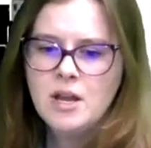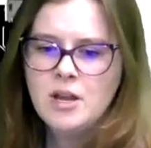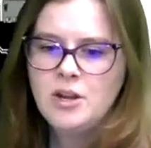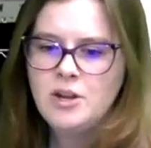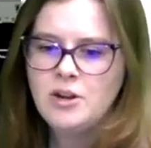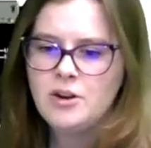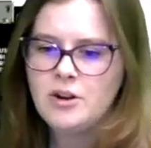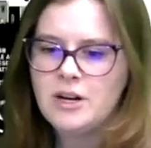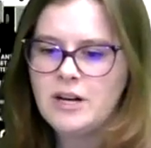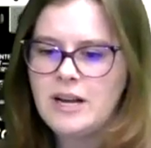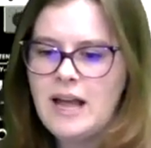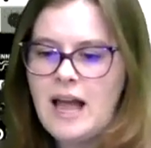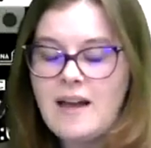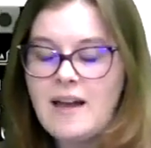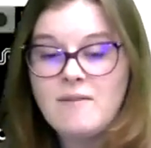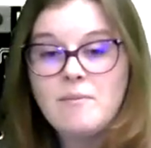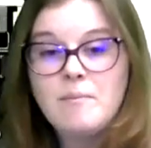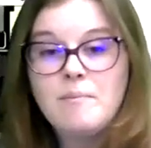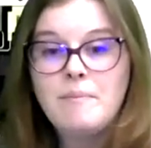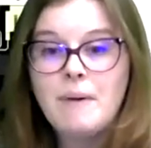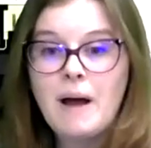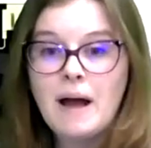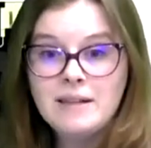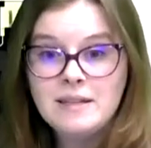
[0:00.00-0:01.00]
You're going to
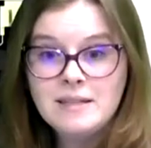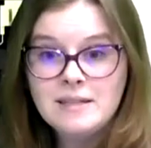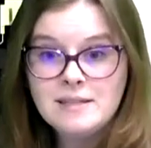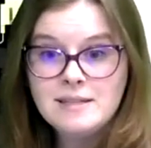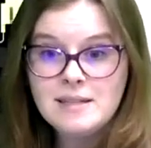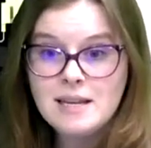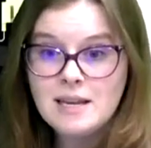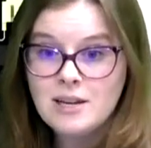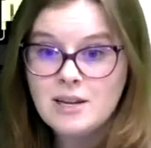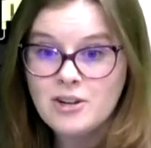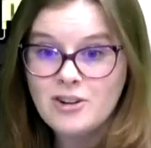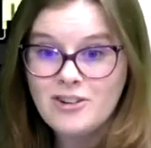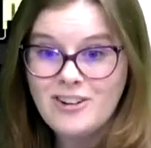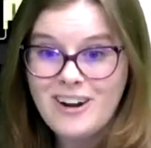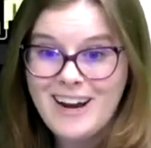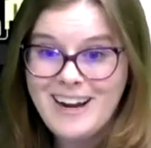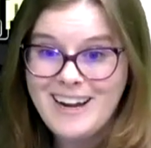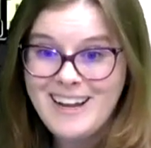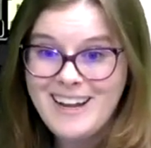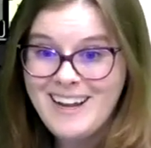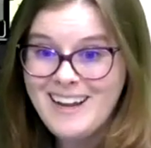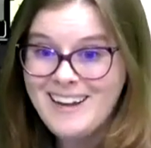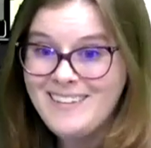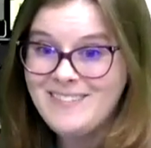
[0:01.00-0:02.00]
have buttons
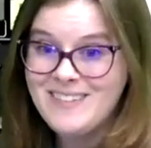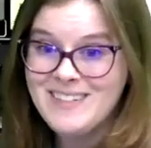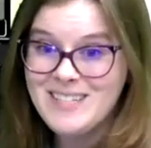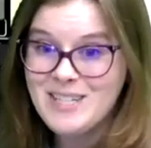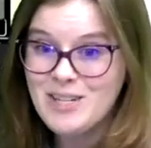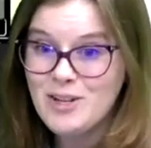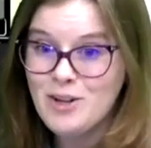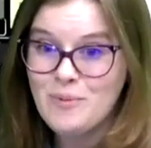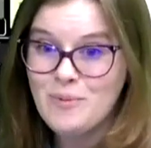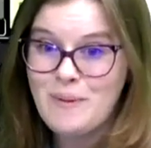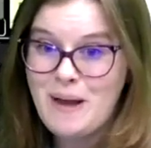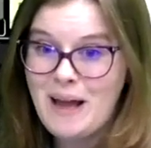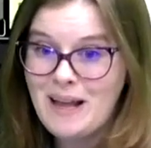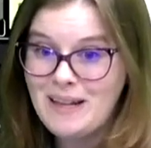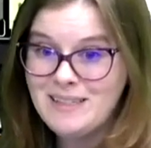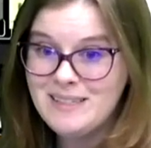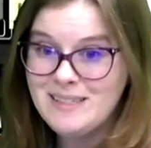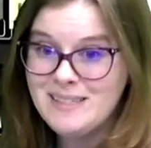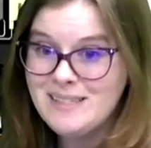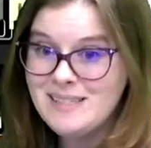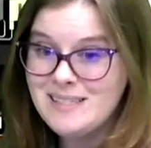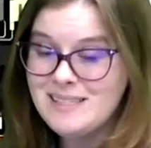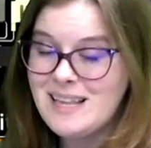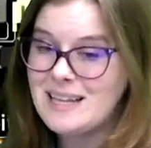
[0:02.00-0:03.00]
integrated, physical
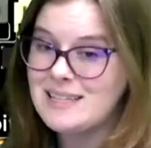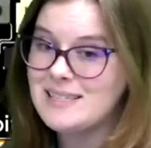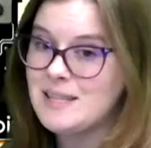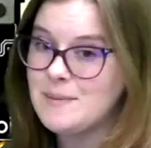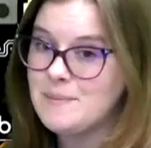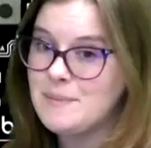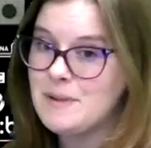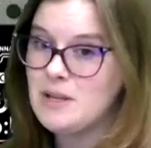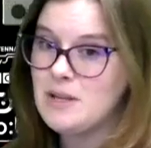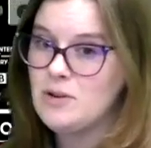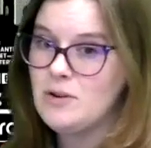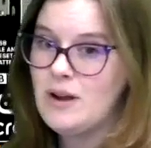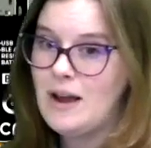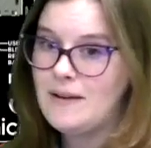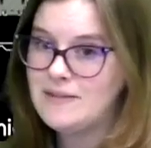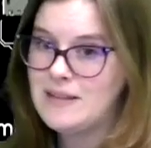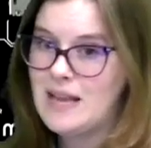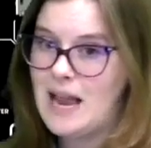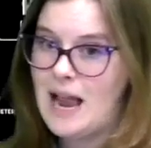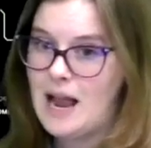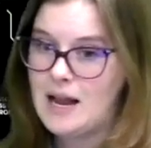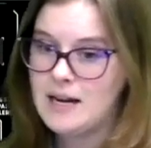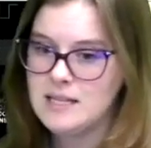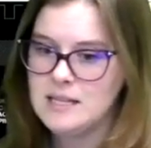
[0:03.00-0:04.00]
buttons. That's something you have to
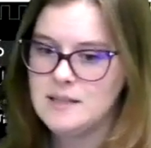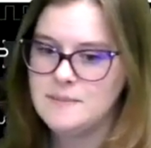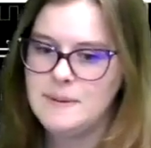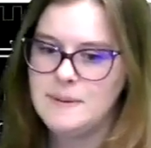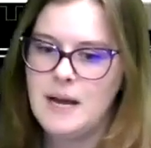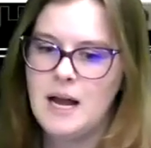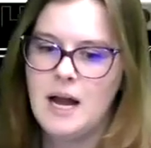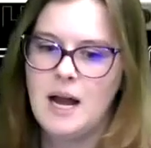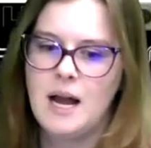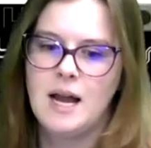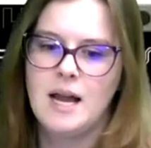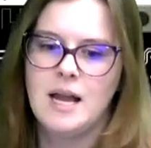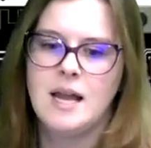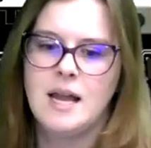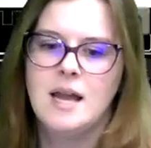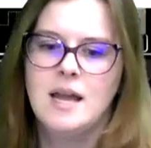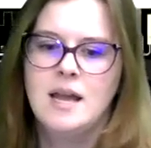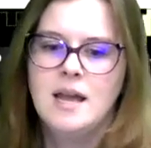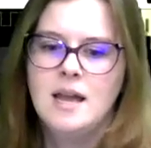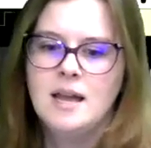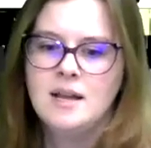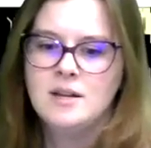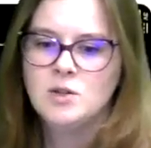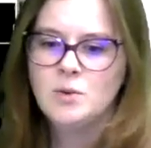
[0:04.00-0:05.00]
add to the Pi.
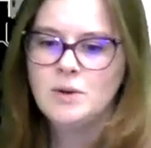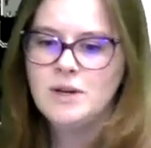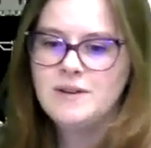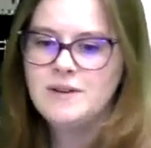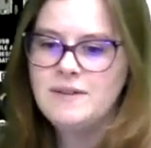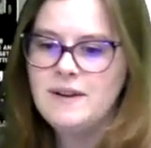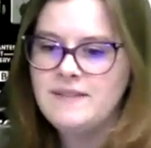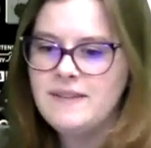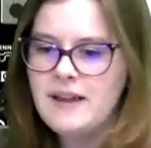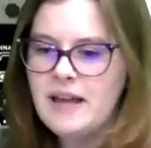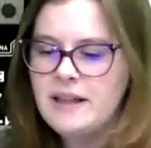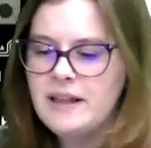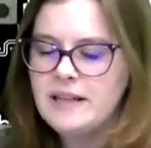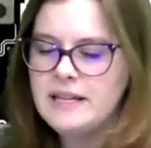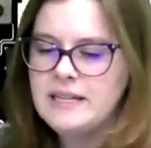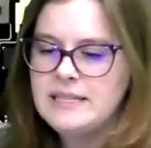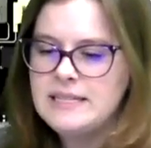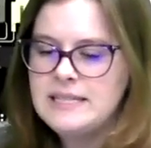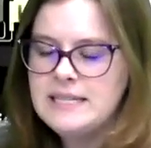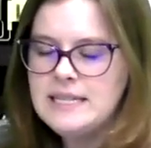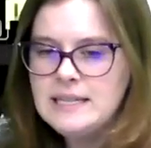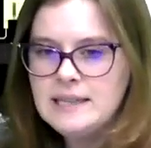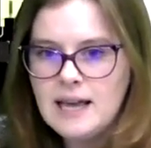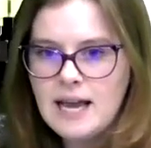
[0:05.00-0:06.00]
25
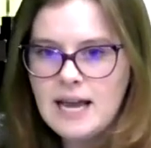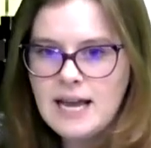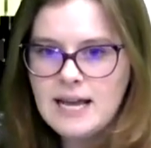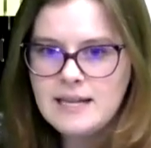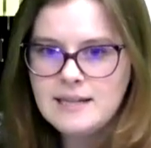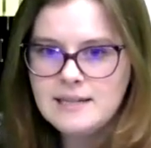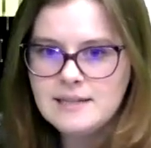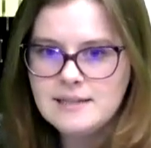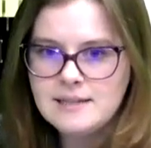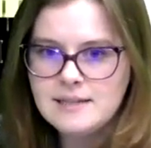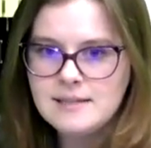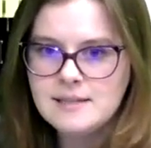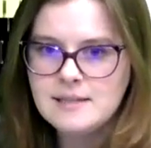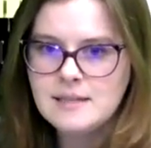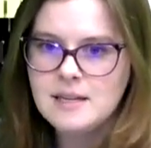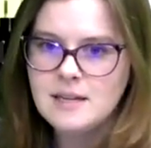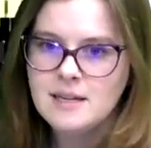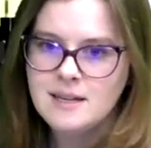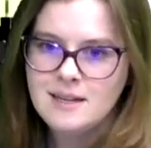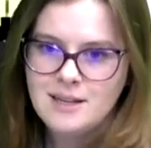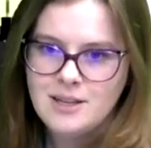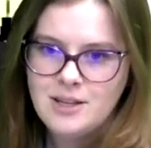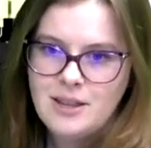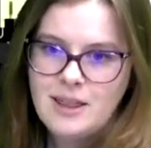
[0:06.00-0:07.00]
LED lights.
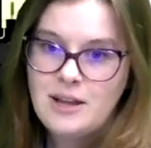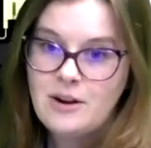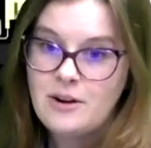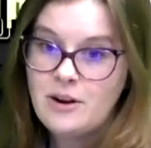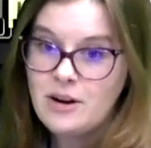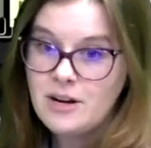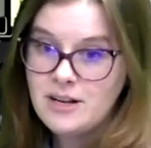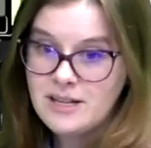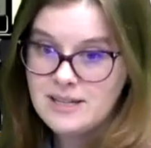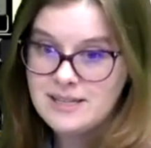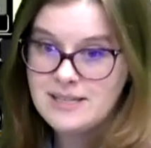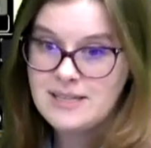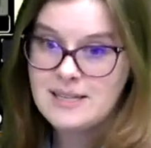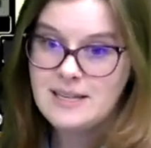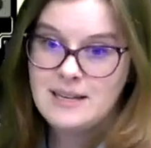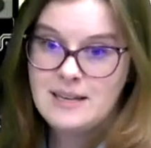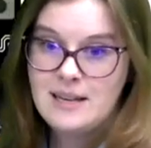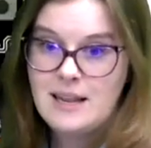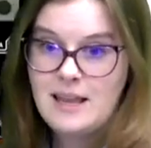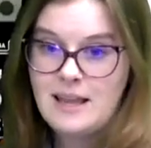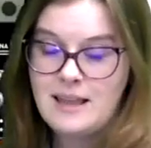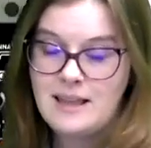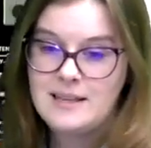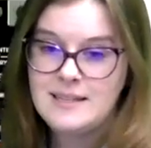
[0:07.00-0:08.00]
There is
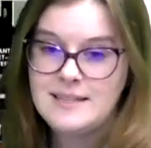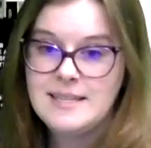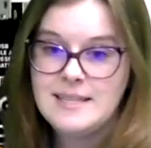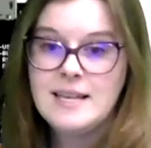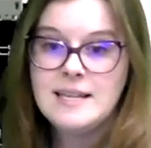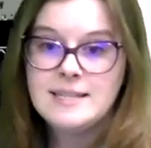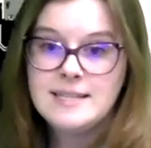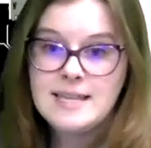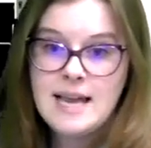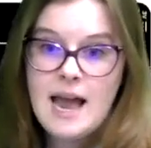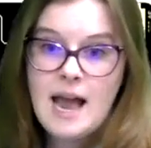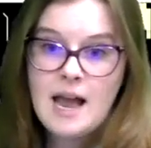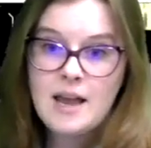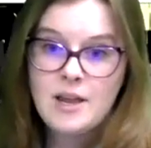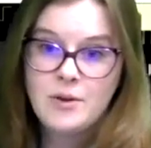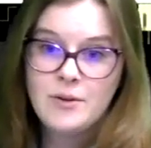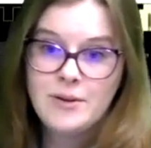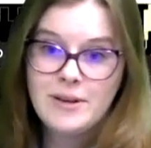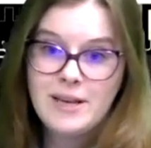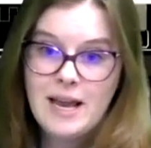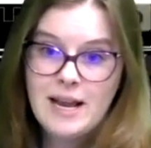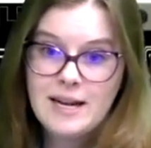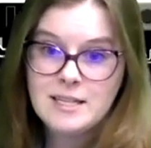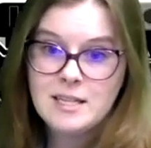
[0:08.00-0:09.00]
a Sense hat you
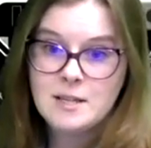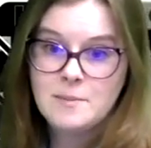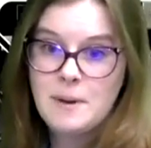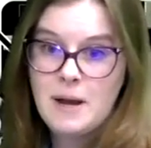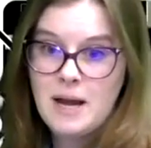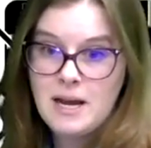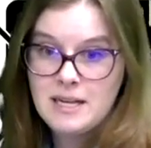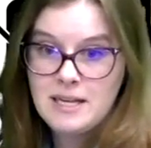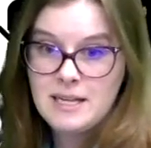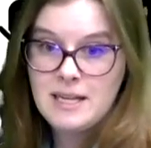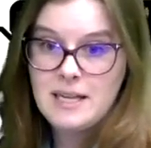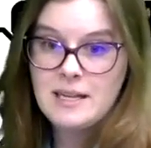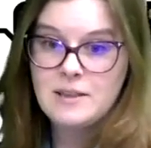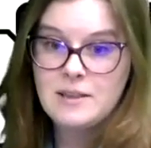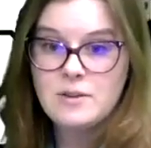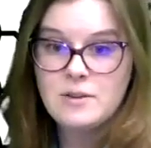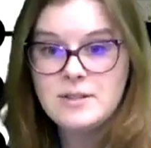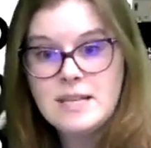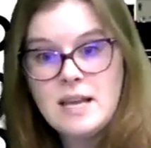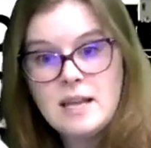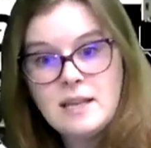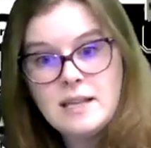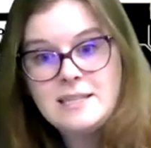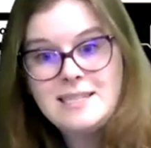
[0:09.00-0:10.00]
can add to the Pi to get those
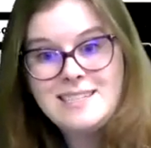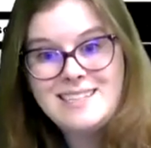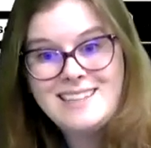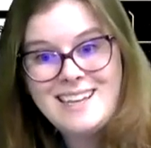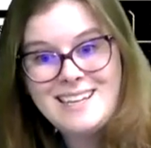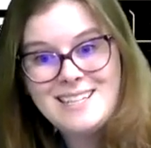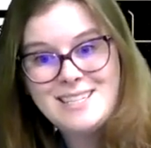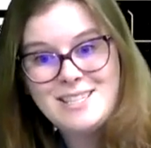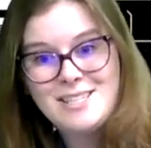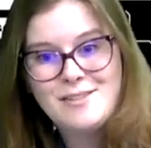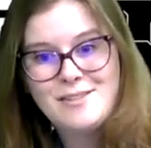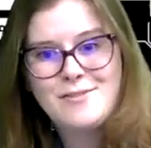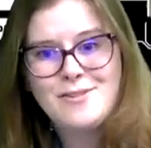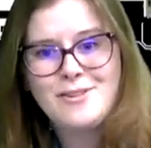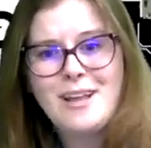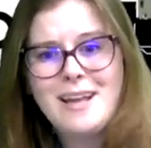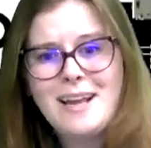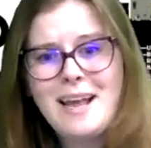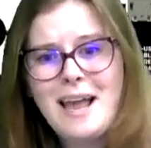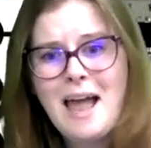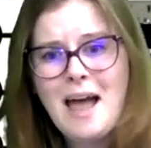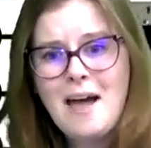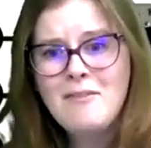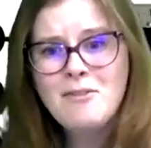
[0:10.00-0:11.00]
LED lights. If you're like,
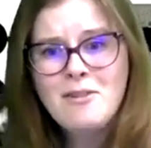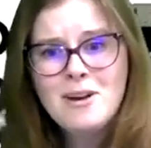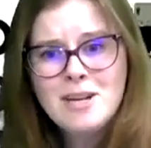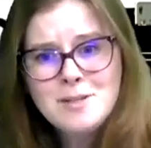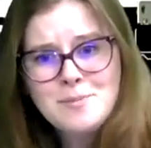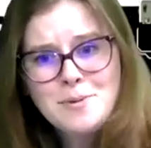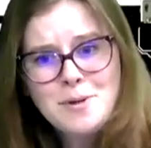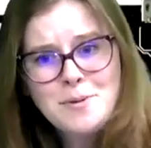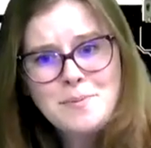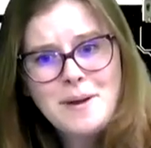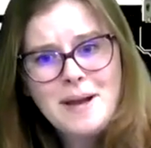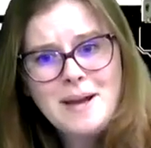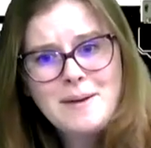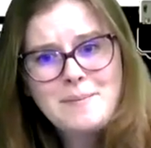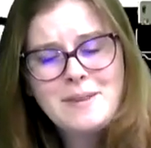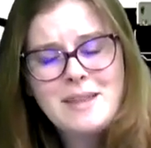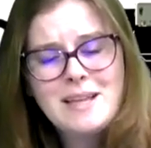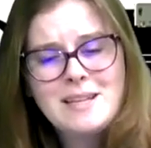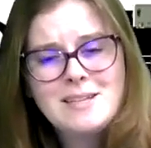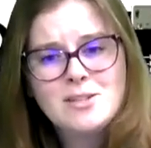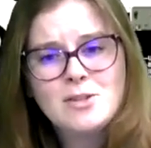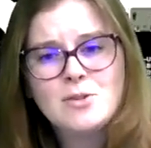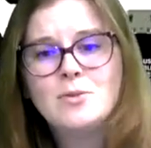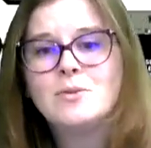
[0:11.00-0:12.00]
I have a Raspberry Pi, but
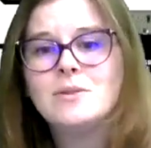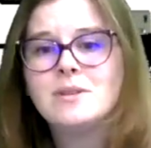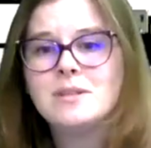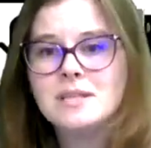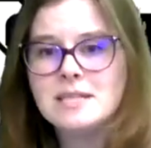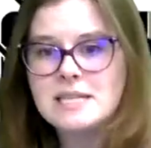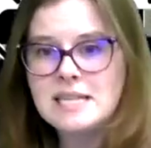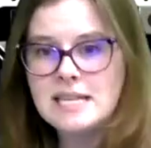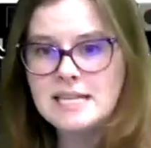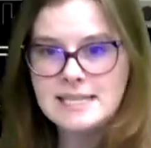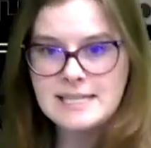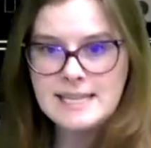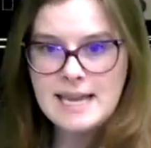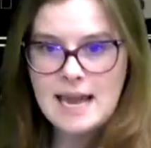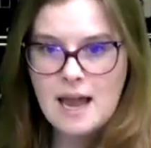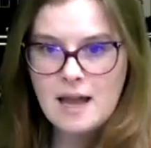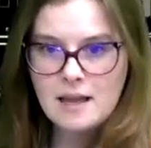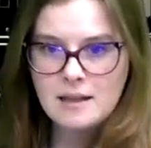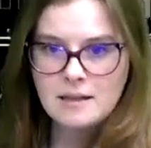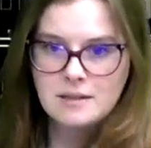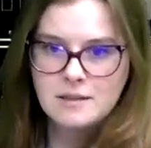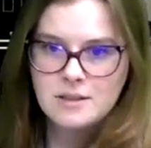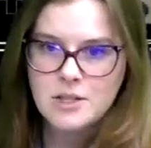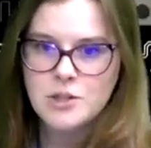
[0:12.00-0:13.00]
that's cool. Sense hat.
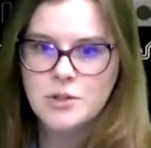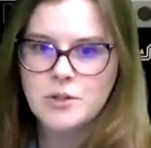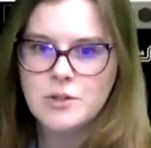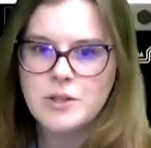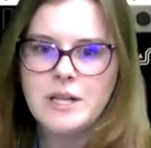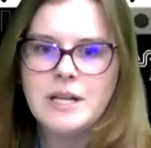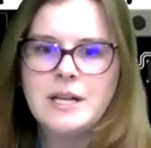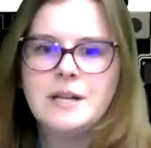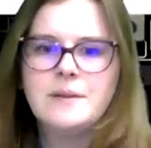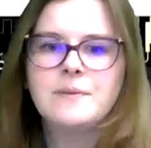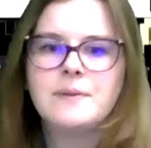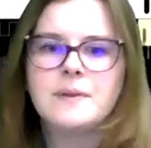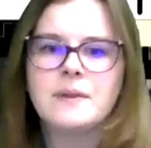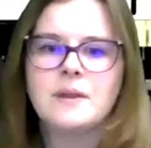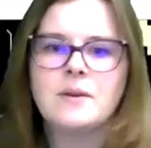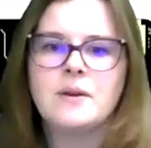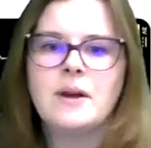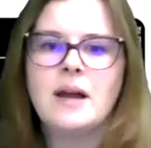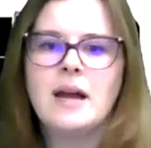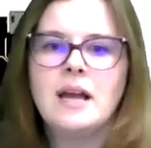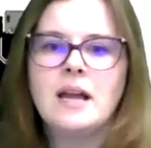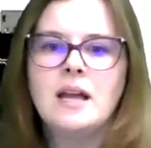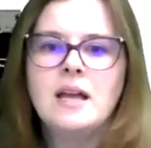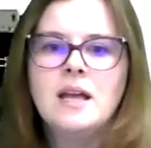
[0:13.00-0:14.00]
Google it.
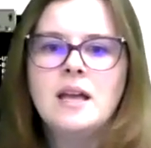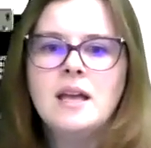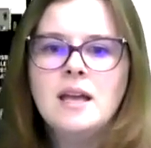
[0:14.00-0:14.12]
Okay.